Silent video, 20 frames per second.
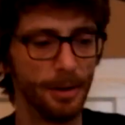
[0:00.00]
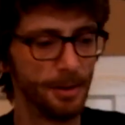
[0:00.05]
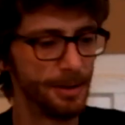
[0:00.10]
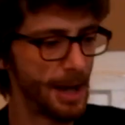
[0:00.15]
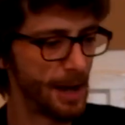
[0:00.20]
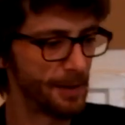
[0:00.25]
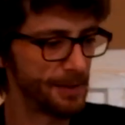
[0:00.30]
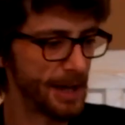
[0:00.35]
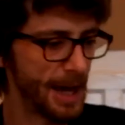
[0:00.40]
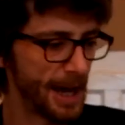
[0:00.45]

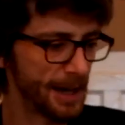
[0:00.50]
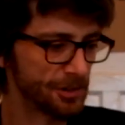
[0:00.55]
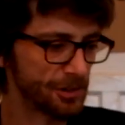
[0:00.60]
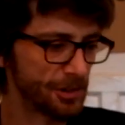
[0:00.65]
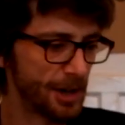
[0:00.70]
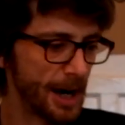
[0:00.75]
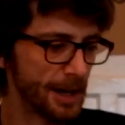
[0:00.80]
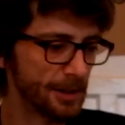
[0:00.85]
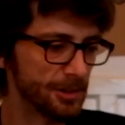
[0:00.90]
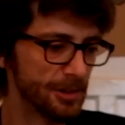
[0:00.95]
Now the
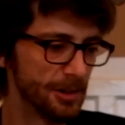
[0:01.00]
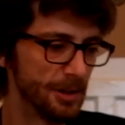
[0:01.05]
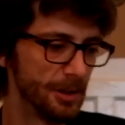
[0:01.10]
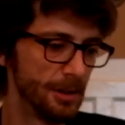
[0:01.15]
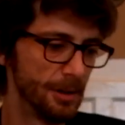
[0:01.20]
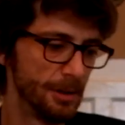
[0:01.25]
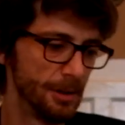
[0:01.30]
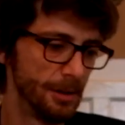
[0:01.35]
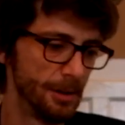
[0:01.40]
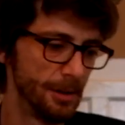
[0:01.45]
extract,
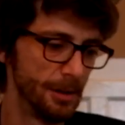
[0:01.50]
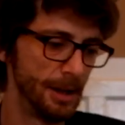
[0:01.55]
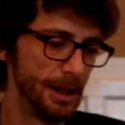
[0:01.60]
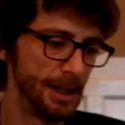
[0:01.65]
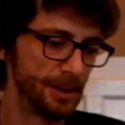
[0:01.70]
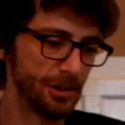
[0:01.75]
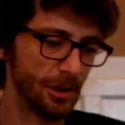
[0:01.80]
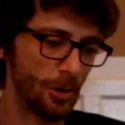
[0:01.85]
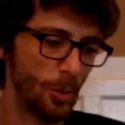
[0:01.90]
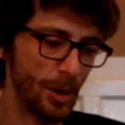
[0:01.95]

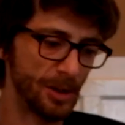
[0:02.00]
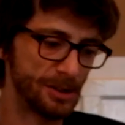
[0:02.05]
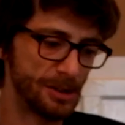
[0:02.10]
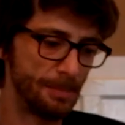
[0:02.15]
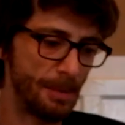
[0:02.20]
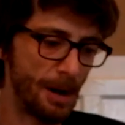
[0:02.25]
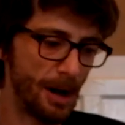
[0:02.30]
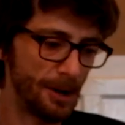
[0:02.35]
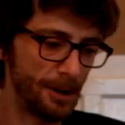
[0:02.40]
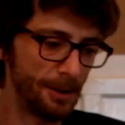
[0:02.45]
it's a
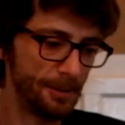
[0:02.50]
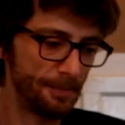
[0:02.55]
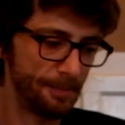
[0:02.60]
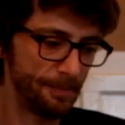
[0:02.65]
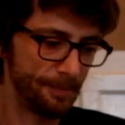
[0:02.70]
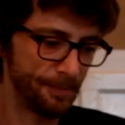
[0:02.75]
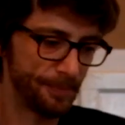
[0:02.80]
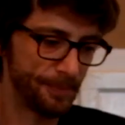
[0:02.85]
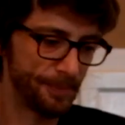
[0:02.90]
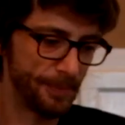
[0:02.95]

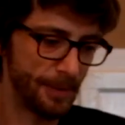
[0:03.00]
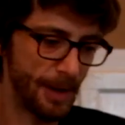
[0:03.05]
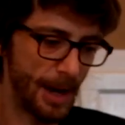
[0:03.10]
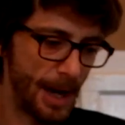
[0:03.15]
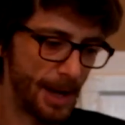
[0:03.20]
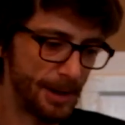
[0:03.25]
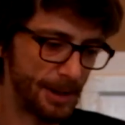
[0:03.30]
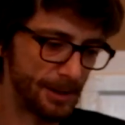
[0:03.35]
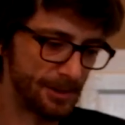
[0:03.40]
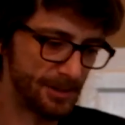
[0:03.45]
Guatamalan
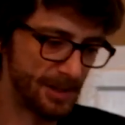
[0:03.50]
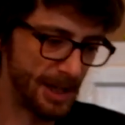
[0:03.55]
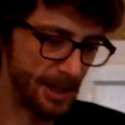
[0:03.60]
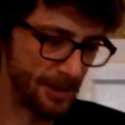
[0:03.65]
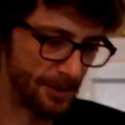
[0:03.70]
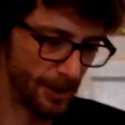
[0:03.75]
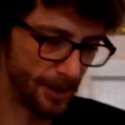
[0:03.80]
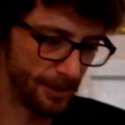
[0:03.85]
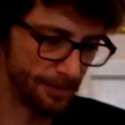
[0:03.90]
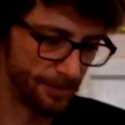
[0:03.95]
and
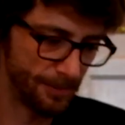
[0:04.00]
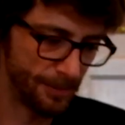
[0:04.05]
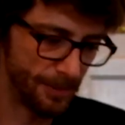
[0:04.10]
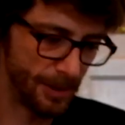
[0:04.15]
Antigua.